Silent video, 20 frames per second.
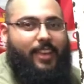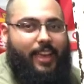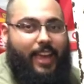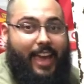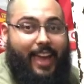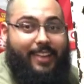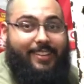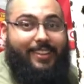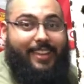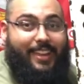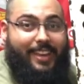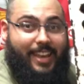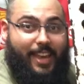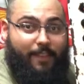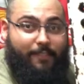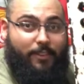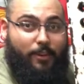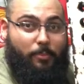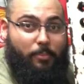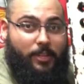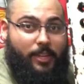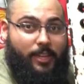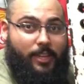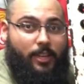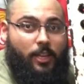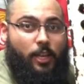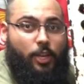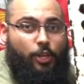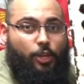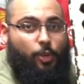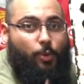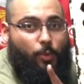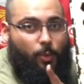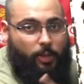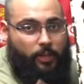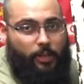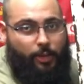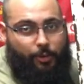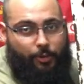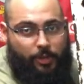And inevitably, you will
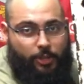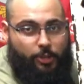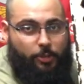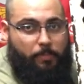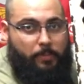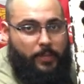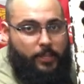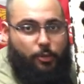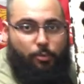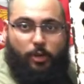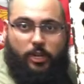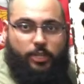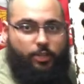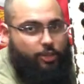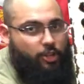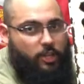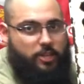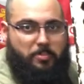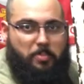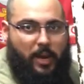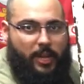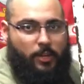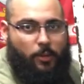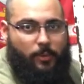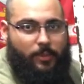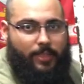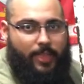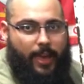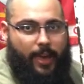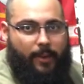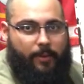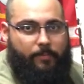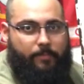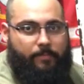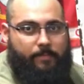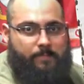increase your bench press just by doing that.